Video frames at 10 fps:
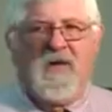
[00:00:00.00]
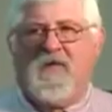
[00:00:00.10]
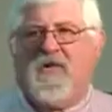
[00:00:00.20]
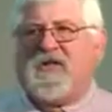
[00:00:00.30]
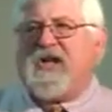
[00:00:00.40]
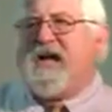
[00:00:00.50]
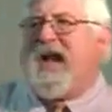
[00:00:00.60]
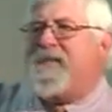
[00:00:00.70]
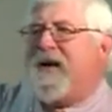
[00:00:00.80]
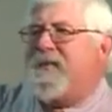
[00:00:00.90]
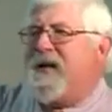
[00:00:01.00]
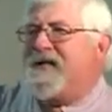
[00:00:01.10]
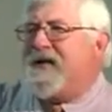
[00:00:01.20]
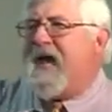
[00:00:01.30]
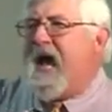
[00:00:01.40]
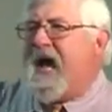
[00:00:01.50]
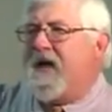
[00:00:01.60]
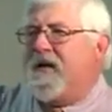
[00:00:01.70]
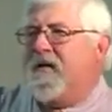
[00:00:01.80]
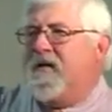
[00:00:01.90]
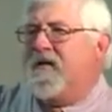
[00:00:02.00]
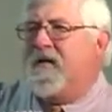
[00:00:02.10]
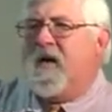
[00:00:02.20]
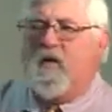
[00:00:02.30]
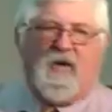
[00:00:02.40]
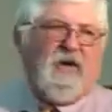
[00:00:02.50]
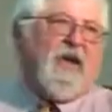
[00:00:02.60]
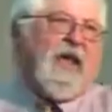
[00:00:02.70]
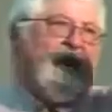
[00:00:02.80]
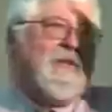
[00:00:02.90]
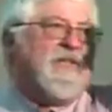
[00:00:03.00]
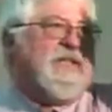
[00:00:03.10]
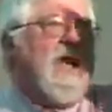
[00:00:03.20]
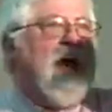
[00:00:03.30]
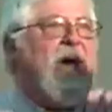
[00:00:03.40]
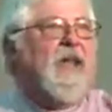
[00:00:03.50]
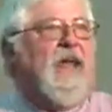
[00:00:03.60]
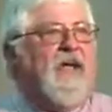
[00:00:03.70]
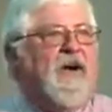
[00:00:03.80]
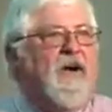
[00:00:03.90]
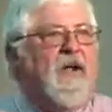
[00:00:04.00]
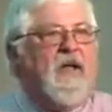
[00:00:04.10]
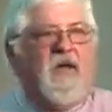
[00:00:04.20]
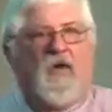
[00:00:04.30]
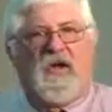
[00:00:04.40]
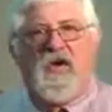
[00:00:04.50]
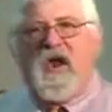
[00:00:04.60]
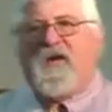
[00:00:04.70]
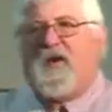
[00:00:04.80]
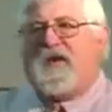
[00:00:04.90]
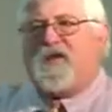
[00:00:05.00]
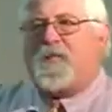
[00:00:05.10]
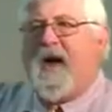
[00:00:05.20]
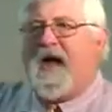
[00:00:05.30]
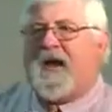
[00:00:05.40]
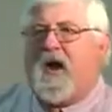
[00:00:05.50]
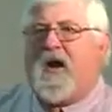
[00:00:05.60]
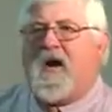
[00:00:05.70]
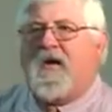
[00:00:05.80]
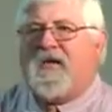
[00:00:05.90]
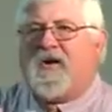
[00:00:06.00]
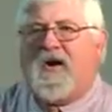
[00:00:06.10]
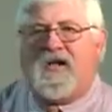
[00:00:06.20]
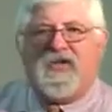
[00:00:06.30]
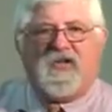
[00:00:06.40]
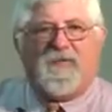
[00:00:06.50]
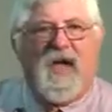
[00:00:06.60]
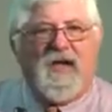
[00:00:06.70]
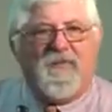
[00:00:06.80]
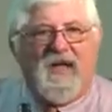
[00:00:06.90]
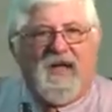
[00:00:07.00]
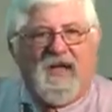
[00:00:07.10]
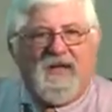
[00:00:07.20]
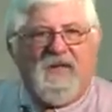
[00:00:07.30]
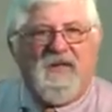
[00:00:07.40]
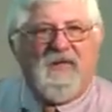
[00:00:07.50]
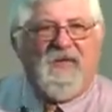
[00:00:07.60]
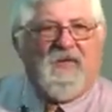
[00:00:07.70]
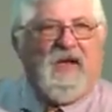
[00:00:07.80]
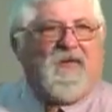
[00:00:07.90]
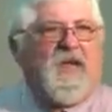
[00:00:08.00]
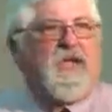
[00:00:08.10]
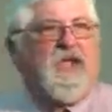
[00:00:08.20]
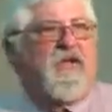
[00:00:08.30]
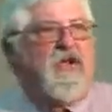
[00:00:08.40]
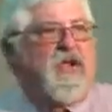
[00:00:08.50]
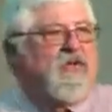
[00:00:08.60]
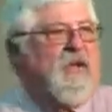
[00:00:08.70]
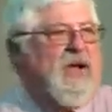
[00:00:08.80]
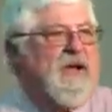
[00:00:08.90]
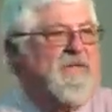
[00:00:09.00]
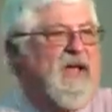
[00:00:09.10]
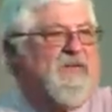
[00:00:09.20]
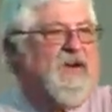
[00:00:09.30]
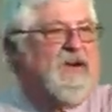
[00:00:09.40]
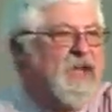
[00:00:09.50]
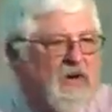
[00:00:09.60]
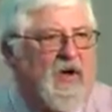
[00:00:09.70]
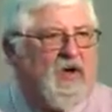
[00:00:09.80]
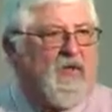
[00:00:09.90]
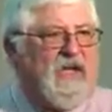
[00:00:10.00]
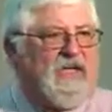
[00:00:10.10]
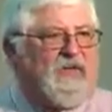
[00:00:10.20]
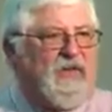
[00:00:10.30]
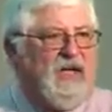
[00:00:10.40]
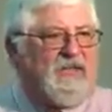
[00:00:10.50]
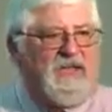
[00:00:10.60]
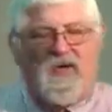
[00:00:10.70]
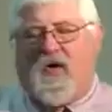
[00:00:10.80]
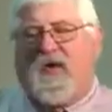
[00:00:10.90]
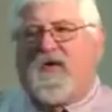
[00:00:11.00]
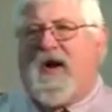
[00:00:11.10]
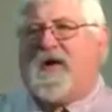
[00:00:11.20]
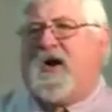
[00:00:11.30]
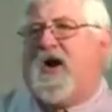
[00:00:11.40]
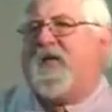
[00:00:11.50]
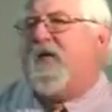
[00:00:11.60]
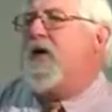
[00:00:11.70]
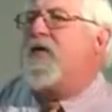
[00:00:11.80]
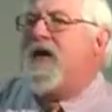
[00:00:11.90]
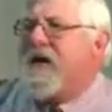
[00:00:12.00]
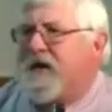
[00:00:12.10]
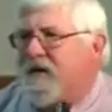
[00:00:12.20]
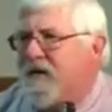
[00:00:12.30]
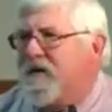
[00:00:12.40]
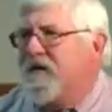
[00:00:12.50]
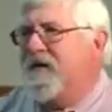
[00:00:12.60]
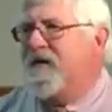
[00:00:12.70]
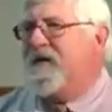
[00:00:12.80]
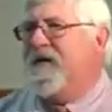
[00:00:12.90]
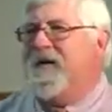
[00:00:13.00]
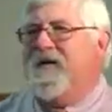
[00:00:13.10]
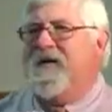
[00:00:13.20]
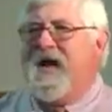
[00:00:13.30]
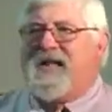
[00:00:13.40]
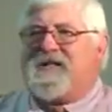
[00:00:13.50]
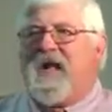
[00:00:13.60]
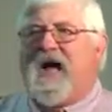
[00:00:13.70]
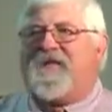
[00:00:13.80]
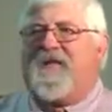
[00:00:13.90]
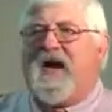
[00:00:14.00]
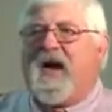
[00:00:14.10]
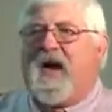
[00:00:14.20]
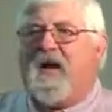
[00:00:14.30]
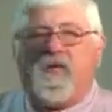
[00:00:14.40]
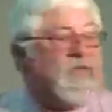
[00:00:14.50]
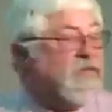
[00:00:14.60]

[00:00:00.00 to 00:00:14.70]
Well, she got a bigger piece of cake. Well, you let him stay out later. Well, you never spanked her as hard as you spanked me. Well, you grounded me for 2 whole weeks for this, and you only grounded her for a week. It's not fair.